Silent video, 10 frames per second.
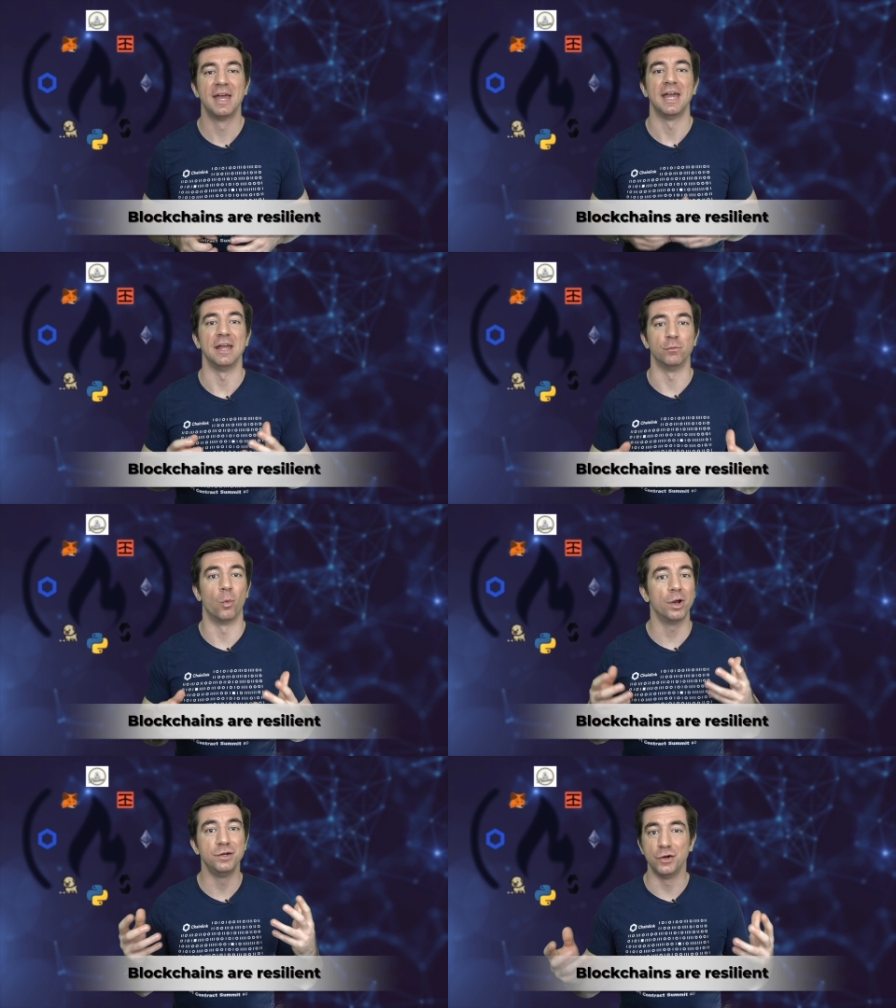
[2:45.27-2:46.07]
If
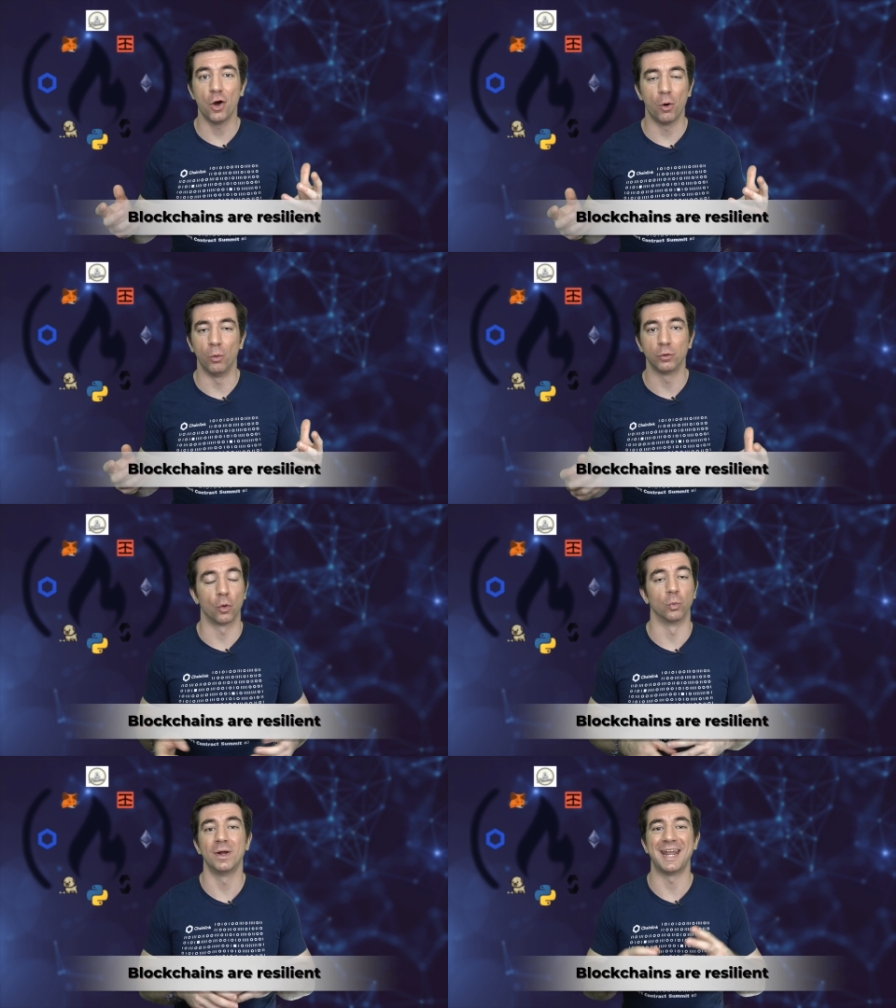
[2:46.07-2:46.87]
one node
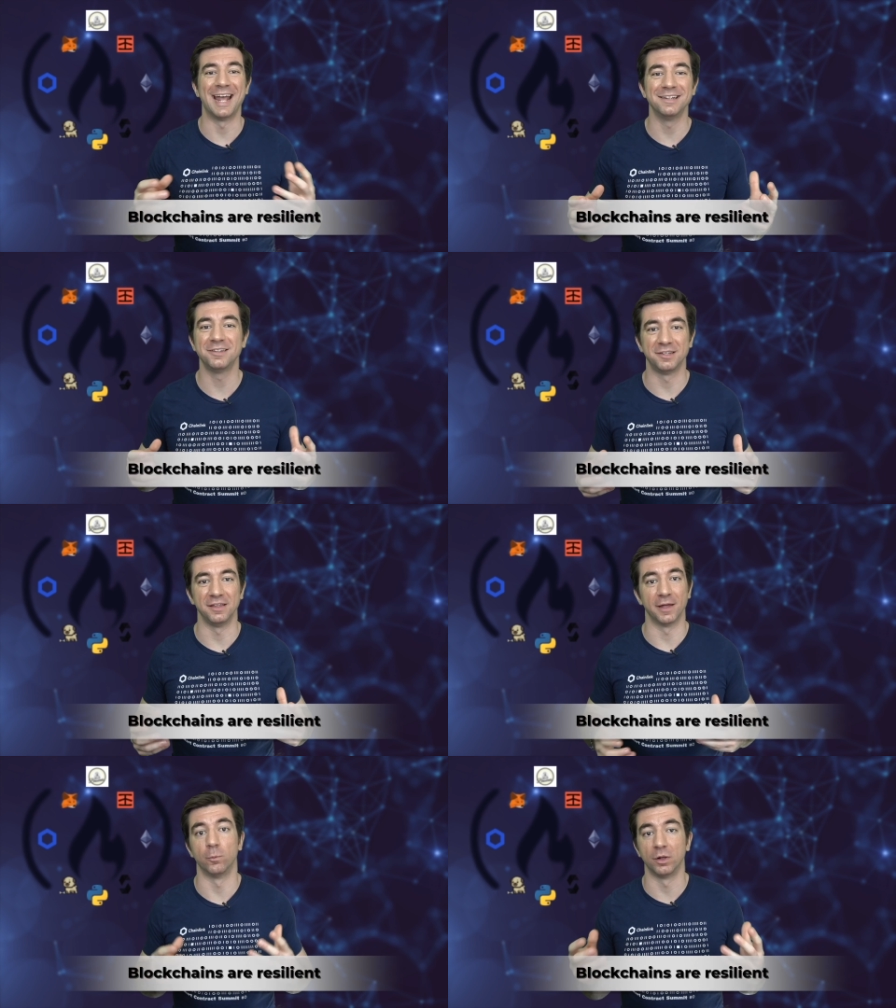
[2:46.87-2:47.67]
or one entity
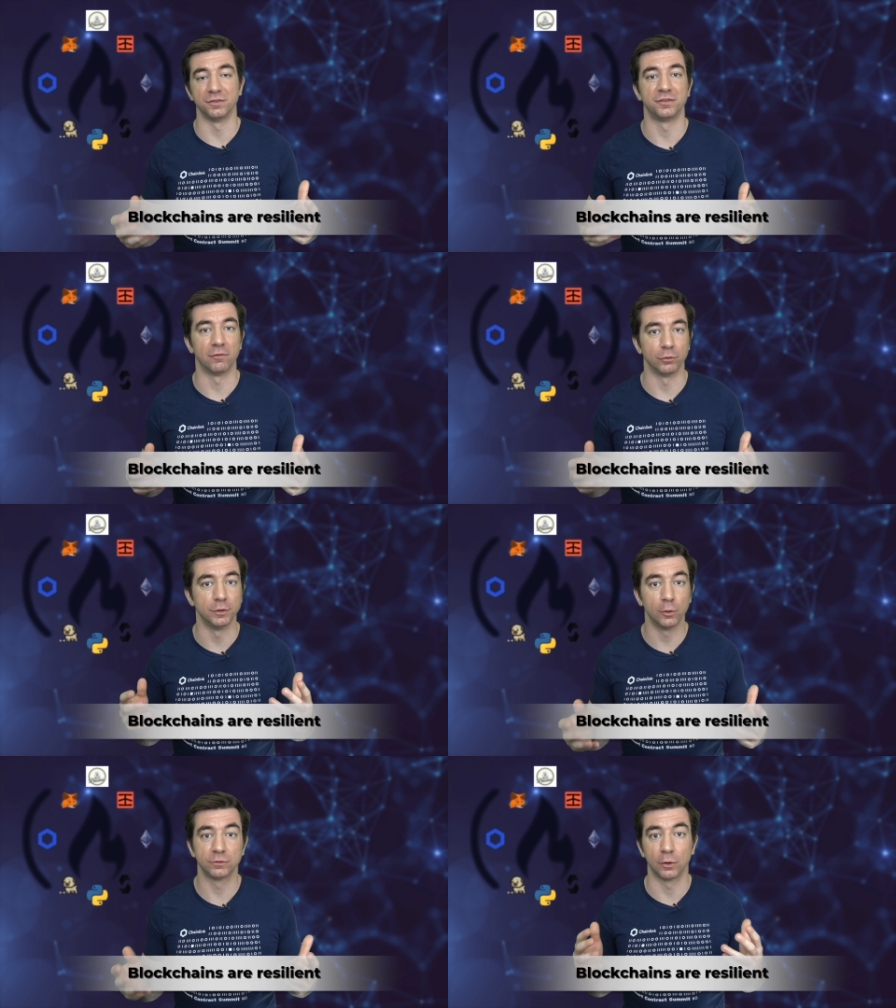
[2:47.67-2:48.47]
that runs several
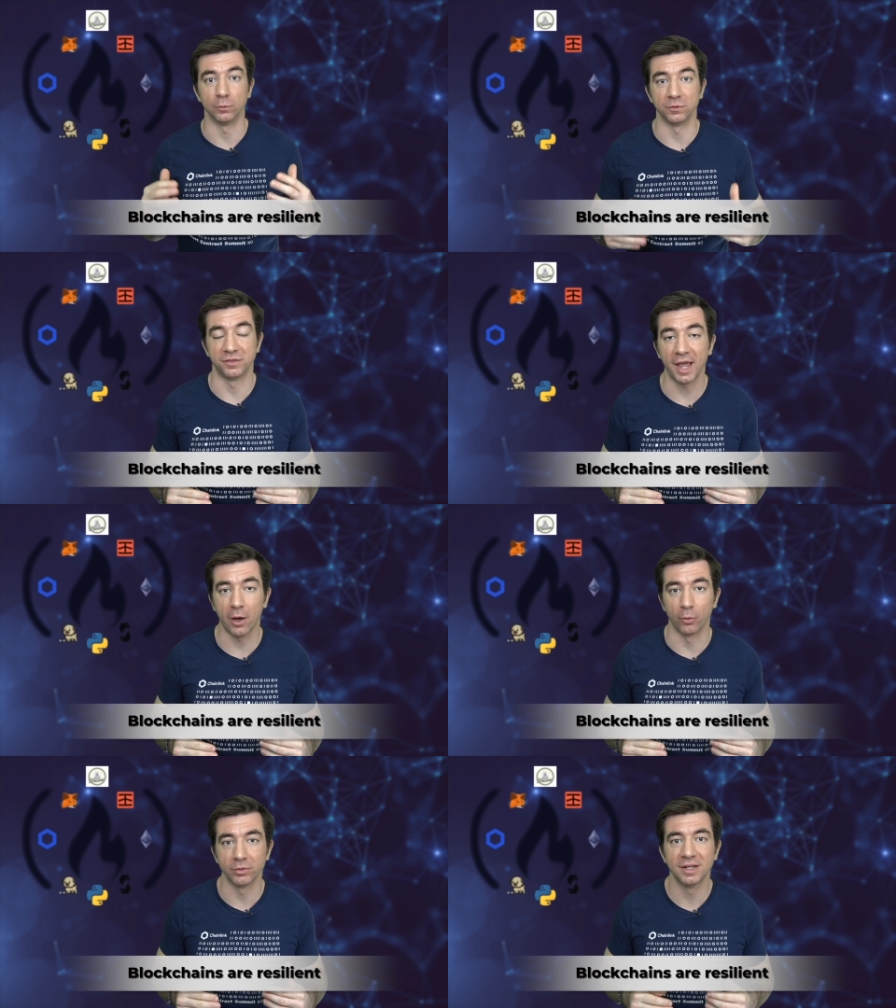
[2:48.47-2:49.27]
nodes goes
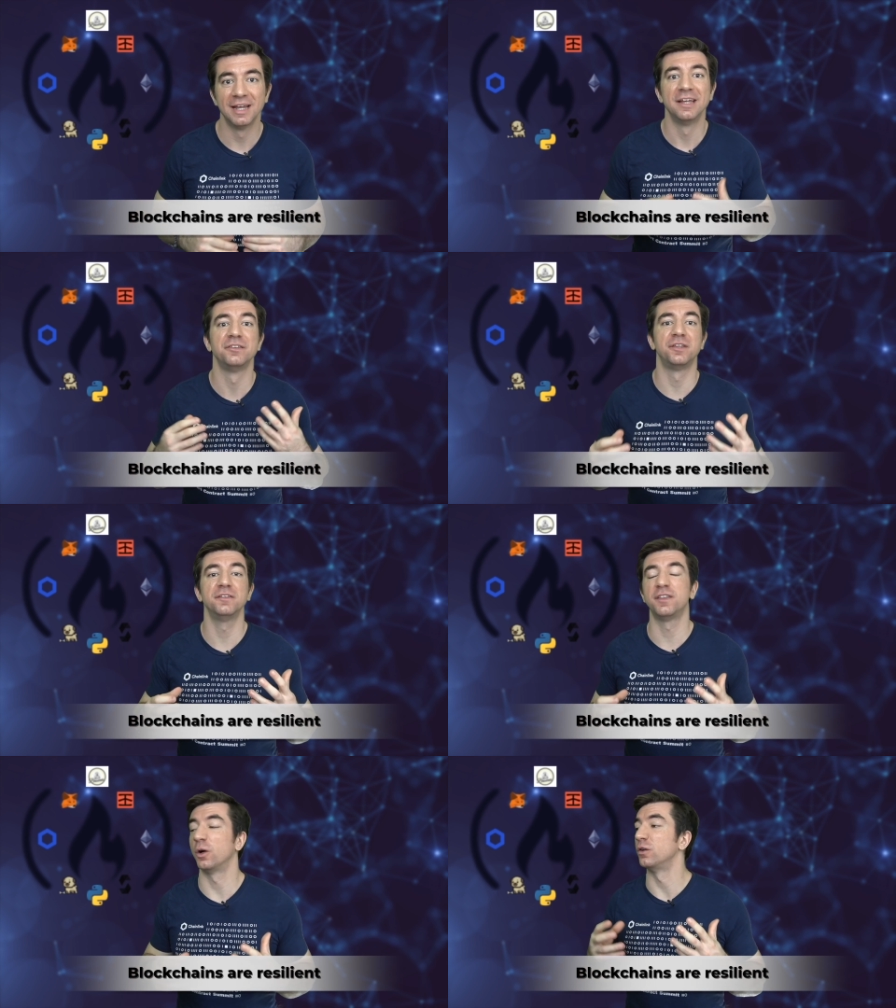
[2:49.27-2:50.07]
down, since
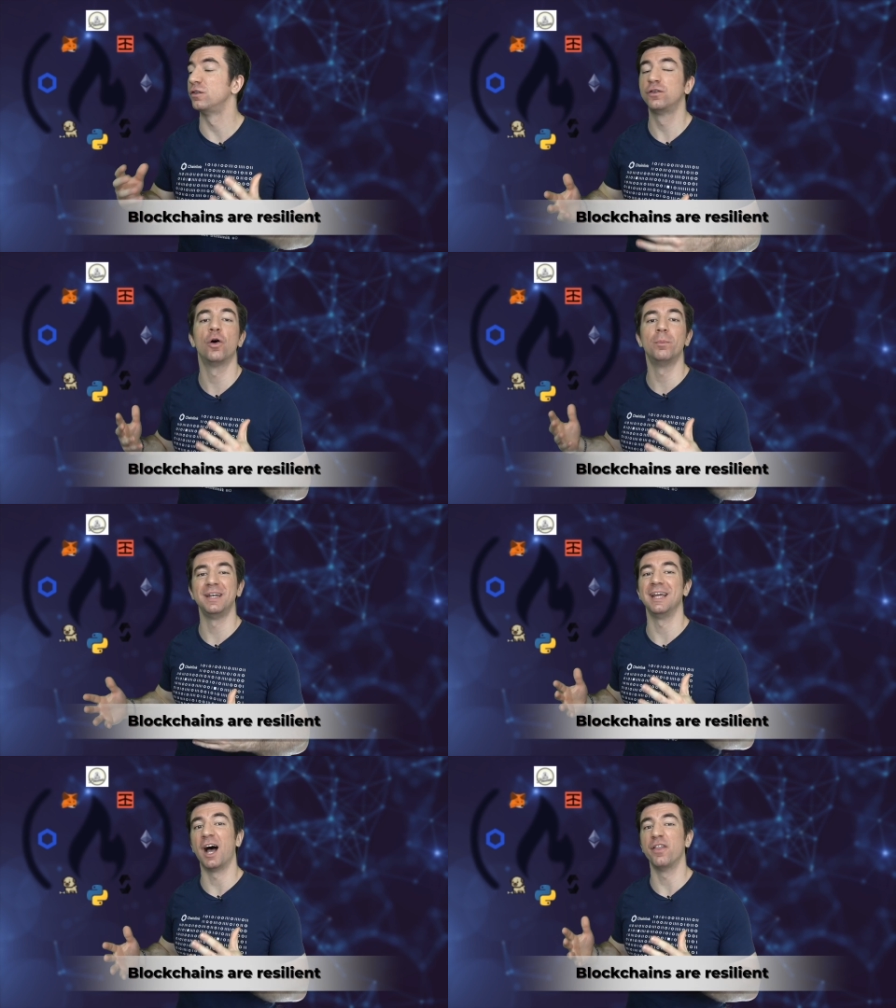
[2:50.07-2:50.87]
there are so
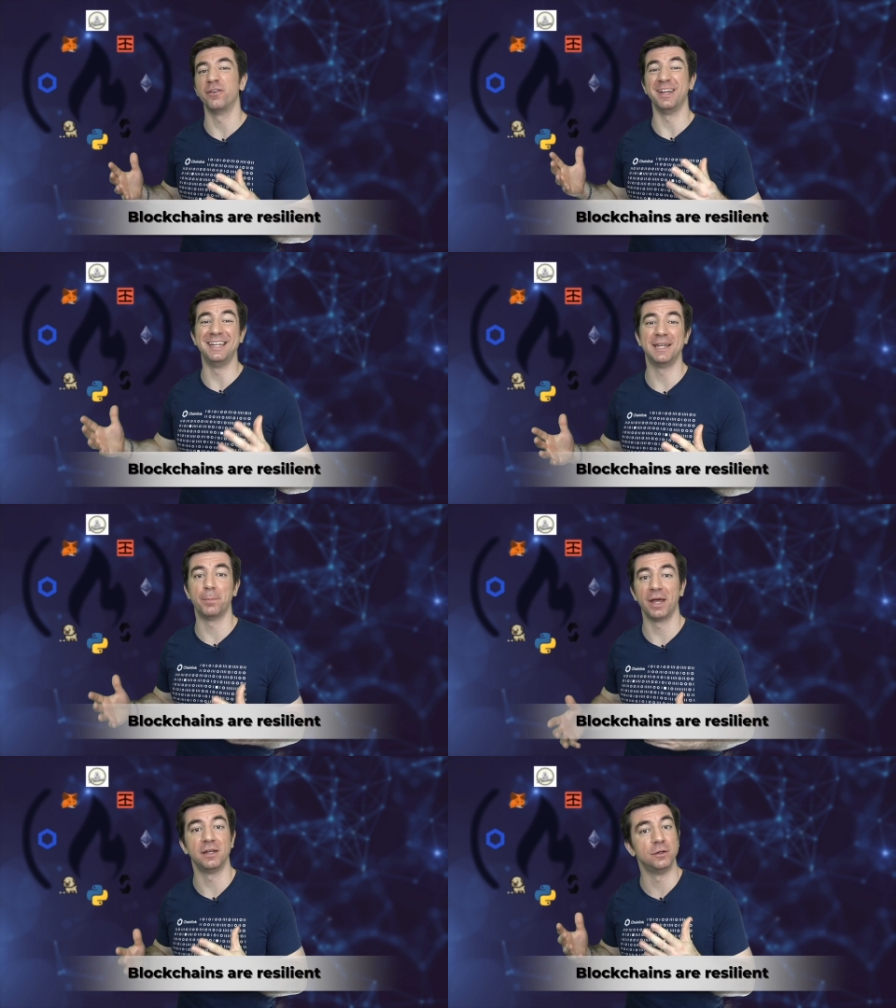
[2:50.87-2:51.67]
many other
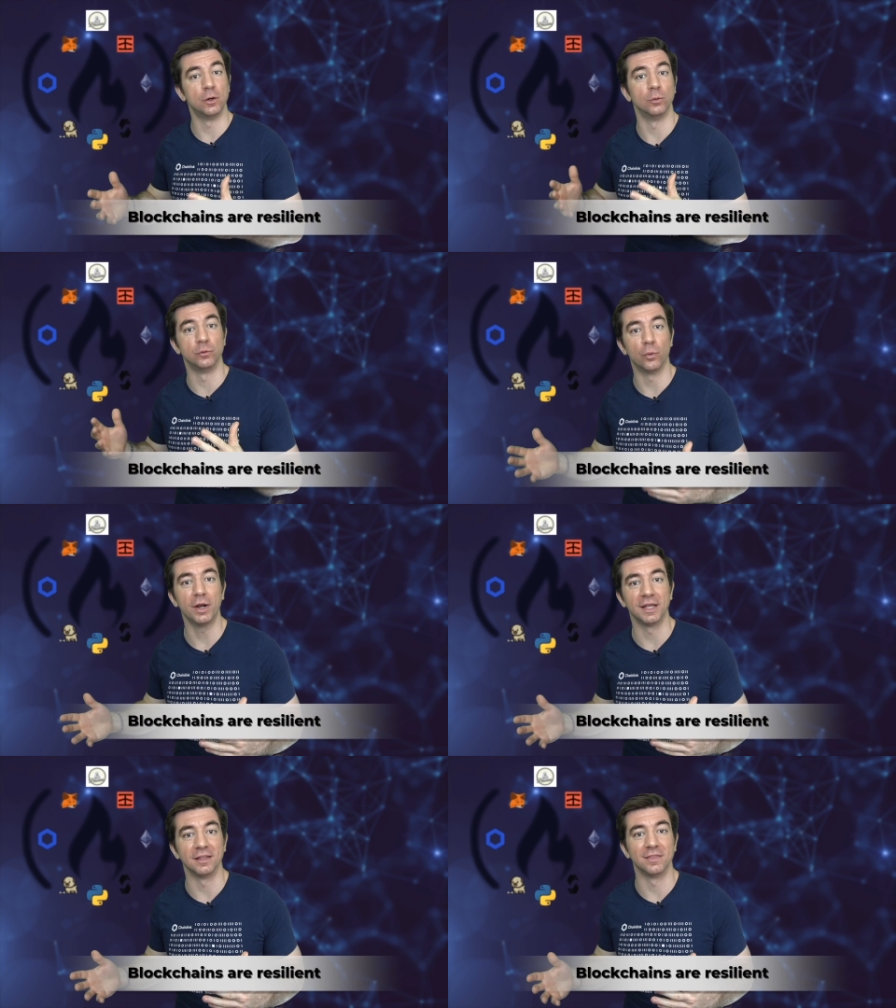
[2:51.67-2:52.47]
independent nodes
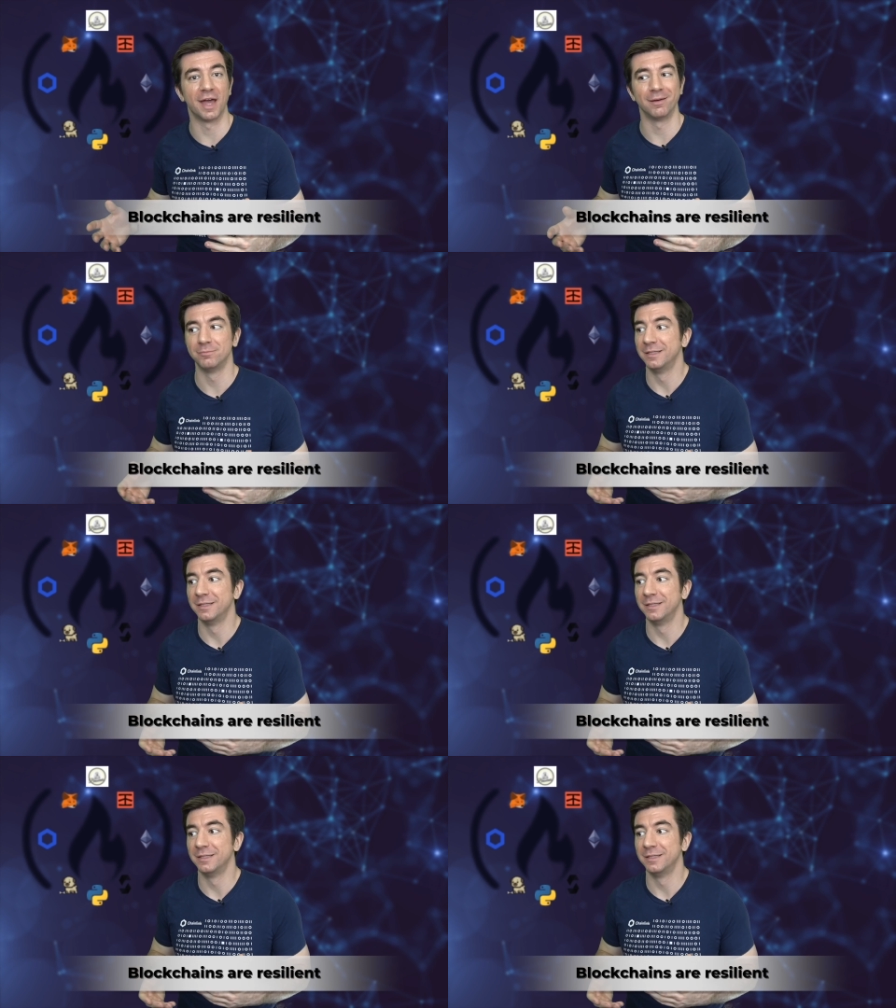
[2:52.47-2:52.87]
running that